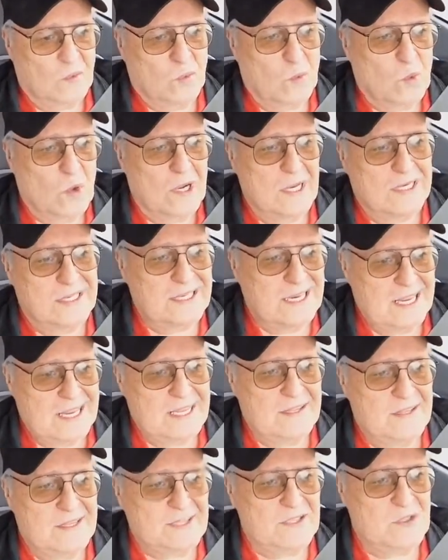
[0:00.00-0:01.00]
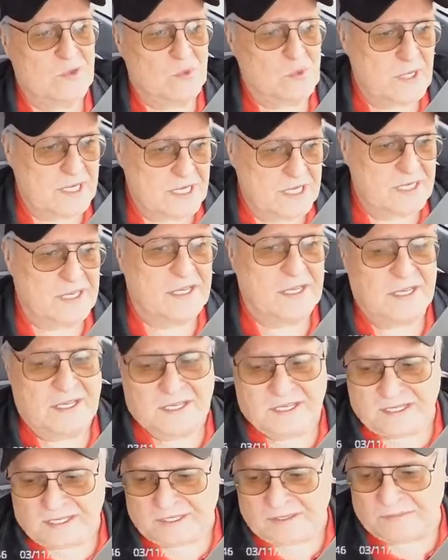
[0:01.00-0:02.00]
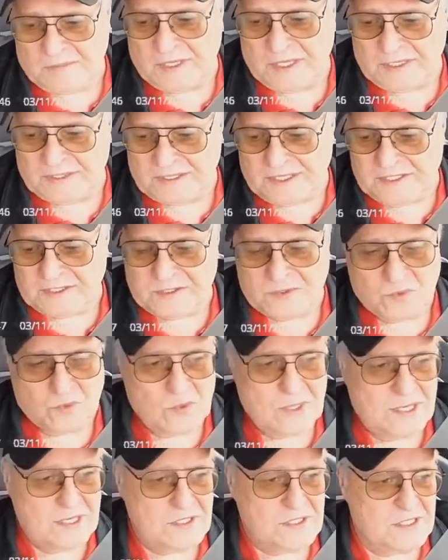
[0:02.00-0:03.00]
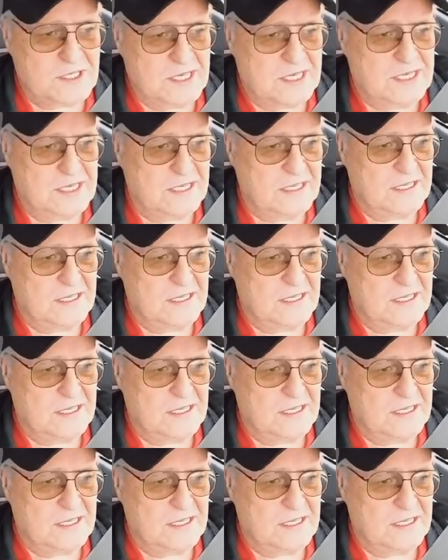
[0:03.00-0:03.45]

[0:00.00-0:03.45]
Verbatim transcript: one day this week. But this is Wednesday,